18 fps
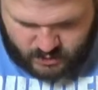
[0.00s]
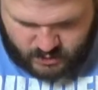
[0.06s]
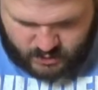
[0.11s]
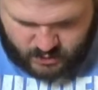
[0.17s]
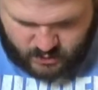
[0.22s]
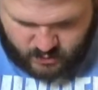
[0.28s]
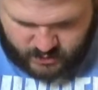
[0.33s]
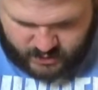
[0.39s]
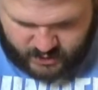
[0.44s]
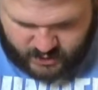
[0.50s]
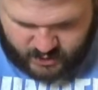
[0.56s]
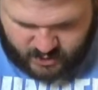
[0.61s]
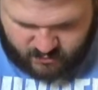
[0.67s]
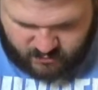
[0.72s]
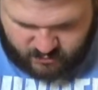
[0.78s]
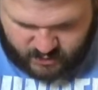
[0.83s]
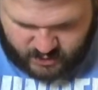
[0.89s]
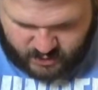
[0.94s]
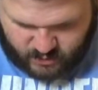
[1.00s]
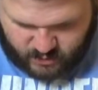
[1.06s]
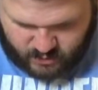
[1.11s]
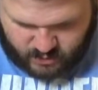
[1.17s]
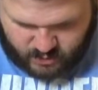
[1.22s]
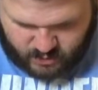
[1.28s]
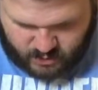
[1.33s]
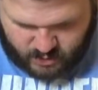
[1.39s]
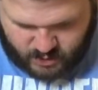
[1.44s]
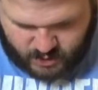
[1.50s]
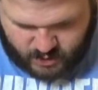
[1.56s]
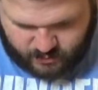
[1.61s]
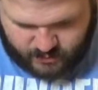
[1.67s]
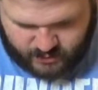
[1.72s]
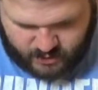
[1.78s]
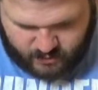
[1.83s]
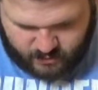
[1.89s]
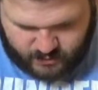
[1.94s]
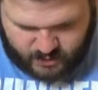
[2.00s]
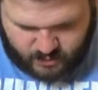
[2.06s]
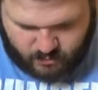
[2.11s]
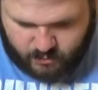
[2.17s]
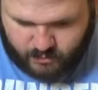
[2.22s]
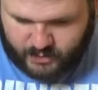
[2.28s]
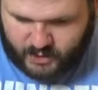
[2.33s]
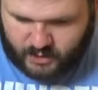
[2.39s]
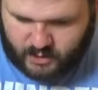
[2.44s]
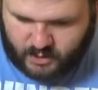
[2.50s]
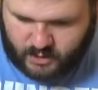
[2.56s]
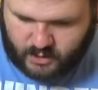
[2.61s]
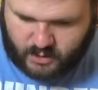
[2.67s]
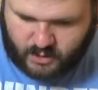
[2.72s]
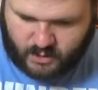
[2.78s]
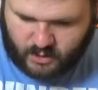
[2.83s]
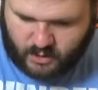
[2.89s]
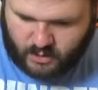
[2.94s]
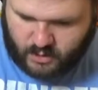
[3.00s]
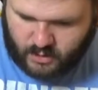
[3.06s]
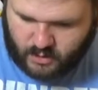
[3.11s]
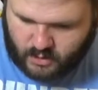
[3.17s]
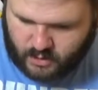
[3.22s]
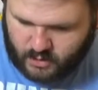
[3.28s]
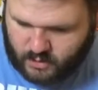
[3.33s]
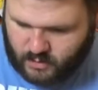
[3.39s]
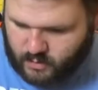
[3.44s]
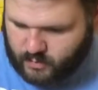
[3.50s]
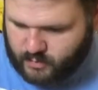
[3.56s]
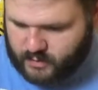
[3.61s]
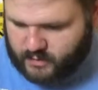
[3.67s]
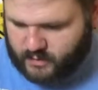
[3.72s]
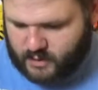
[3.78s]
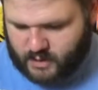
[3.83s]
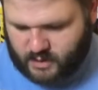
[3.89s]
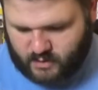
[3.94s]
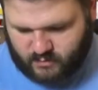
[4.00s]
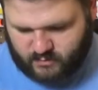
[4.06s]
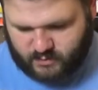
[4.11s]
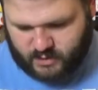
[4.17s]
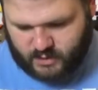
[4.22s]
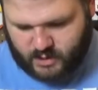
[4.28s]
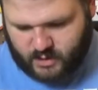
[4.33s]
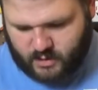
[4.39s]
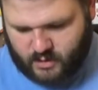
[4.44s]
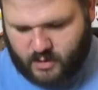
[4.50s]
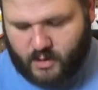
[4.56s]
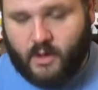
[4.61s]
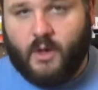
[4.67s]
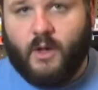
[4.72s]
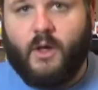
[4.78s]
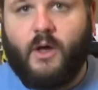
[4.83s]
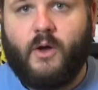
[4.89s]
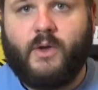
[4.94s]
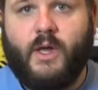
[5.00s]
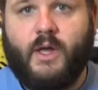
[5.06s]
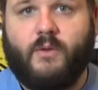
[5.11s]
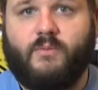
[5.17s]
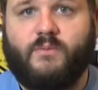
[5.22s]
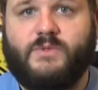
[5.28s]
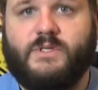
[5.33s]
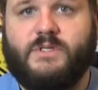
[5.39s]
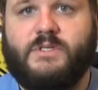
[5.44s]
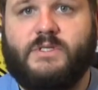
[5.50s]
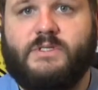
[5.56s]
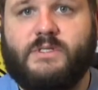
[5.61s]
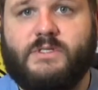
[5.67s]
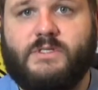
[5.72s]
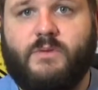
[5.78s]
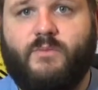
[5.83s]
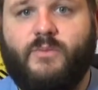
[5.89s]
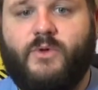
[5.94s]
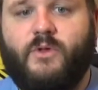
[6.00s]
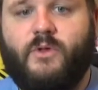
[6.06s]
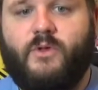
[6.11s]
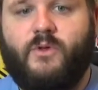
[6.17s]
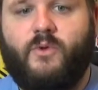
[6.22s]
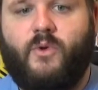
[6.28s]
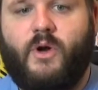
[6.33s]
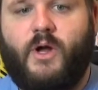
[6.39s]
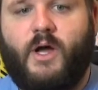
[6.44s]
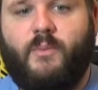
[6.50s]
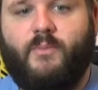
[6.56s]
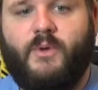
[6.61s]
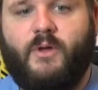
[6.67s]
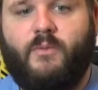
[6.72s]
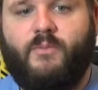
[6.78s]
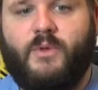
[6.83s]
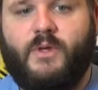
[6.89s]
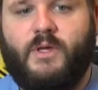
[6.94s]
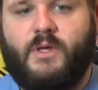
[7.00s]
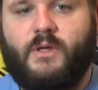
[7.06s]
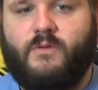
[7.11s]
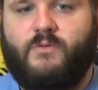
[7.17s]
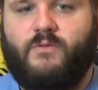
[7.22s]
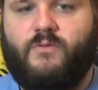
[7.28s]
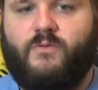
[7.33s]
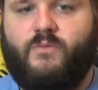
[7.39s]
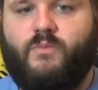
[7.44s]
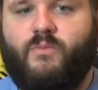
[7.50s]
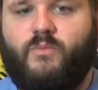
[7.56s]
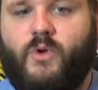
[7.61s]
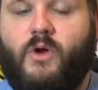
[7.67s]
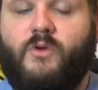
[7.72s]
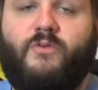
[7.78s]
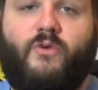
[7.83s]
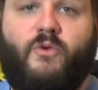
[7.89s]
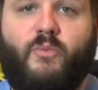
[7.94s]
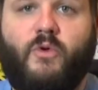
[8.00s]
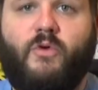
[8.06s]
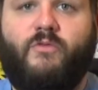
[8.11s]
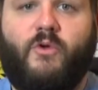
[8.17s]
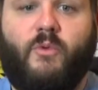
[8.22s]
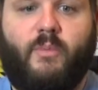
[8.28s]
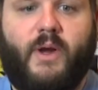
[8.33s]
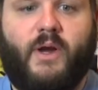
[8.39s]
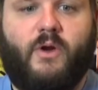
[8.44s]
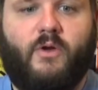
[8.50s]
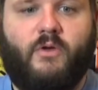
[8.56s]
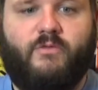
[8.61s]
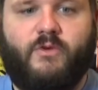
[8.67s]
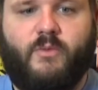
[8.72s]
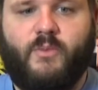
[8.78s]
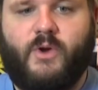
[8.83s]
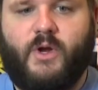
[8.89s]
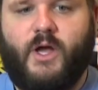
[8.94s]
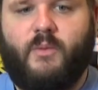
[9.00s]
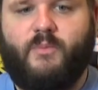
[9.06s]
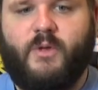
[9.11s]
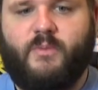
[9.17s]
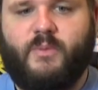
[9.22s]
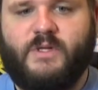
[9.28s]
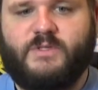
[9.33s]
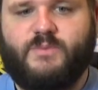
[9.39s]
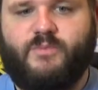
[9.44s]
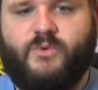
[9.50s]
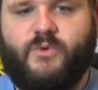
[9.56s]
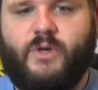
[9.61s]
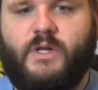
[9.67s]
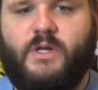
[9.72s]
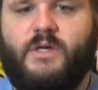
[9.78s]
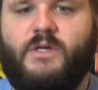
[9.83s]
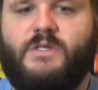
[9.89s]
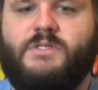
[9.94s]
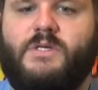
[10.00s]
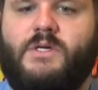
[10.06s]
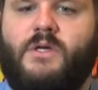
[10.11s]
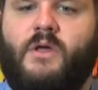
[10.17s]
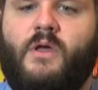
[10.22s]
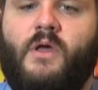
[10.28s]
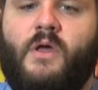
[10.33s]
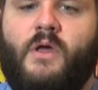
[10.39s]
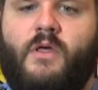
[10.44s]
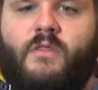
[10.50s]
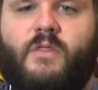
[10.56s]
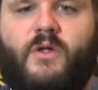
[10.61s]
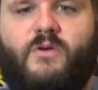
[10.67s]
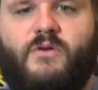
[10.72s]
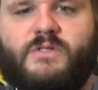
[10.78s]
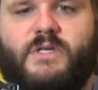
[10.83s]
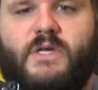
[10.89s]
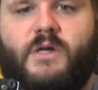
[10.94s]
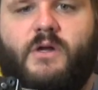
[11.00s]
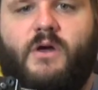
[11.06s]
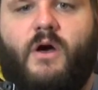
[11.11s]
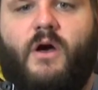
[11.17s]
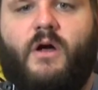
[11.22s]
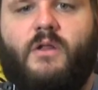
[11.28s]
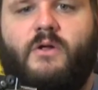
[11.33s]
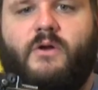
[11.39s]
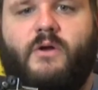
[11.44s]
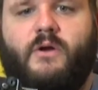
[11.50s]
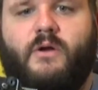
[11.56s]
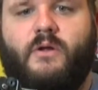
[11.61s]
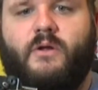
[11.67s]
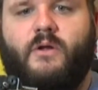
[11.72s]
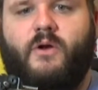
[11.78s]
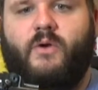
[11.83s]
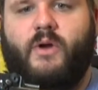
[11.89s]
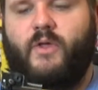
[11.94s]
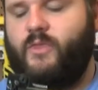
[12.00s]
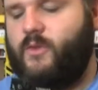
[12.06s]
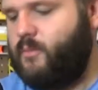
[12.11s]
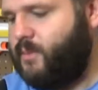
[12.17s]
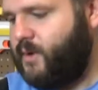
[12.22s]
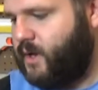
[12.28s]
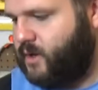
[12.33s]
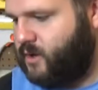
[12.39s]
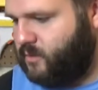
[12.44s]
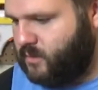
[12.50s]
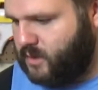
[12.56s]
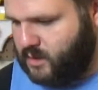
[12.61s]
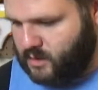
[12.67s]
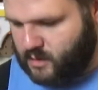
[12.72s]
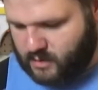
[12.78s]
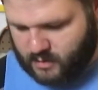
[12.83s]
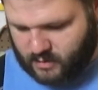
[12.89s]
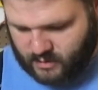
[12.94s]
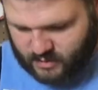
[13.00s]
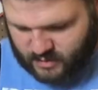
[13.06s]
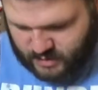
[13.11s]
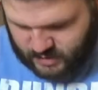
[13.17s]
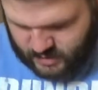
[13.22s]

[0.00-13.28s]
Here we have our hop-up and bucking. Put that over there. Okay, to disassemble your hop-up, or to remove your barrel from your hop-up, it's pretty easy. There's a collar around the bottom here.